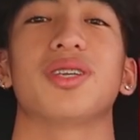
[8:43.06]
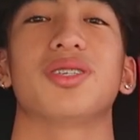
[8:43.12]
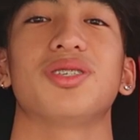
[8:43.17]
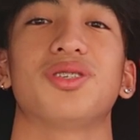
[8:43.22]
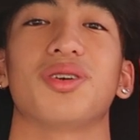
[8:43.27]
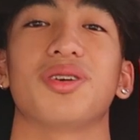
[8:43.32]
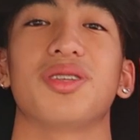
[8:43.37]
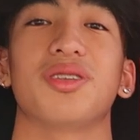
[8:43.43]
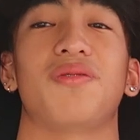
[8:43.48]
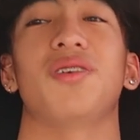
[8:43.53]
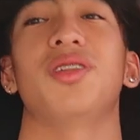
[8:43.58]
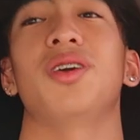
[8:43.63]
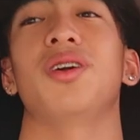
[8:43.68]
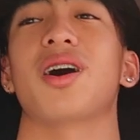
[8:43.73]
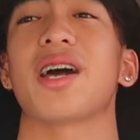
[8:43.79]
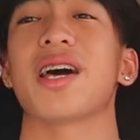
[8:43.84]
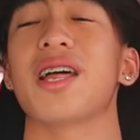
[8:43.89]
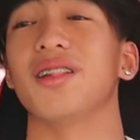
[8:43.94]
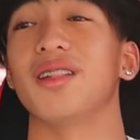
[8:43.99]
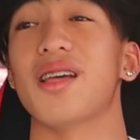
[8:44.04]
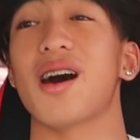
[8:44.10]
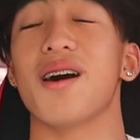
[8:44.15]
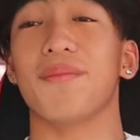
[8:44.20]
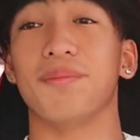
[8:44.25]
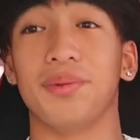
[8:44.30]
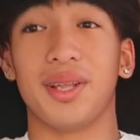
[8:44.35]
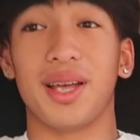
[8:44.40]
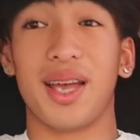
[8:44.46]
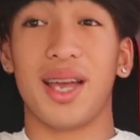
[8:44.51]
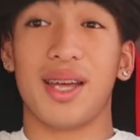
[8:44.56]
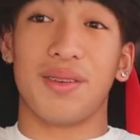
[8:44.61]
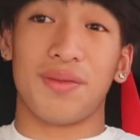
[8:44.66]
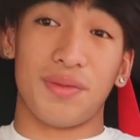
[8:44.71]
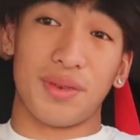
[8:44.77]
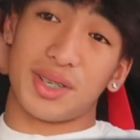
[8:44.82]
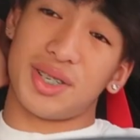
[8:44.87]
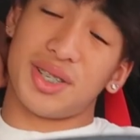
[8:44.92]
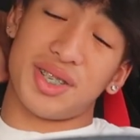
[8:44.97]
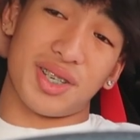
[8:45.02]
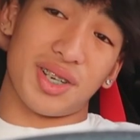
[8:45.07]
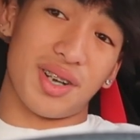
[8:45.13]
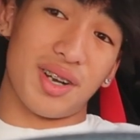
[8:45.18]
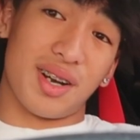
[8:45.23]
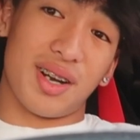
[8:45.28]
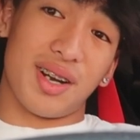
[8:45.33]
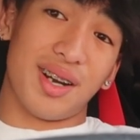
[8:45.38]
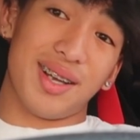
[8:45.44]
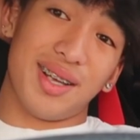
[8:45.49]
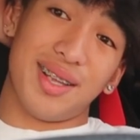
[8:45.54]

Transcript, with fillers: guys enjoy this video I got a lot planned for sure